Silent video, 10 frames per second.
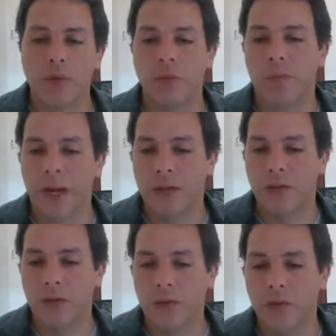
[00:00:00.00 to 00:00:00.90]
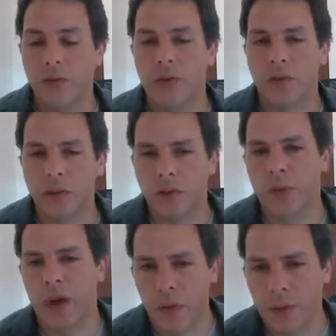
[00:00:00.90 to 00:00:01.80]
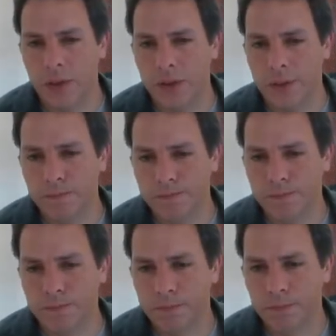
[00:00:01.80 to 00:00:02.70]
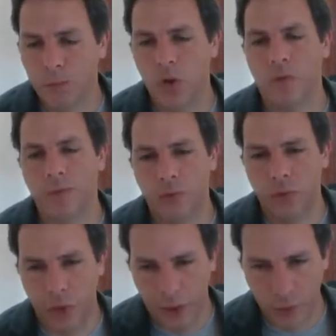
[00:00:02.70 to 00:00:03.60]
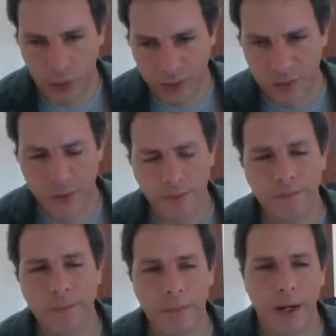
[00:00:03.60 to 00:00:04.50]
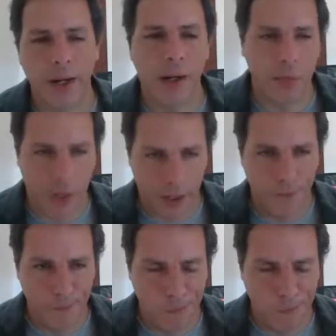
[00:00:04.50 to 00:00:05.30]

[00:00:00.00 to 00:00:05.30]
space of this experiment? So try to answer and come back.